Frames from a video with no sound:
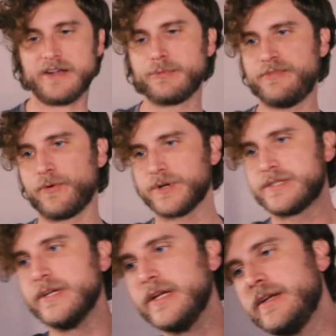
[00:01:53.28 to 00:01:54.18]
never before
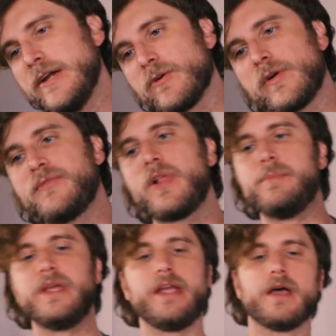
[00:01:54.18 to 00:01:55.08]
seen here at Red Play
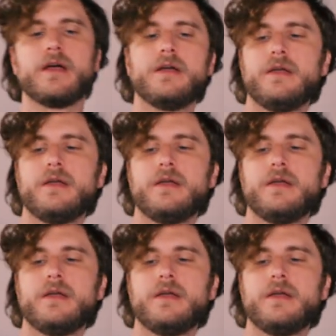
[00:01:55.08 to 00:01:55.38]
Media.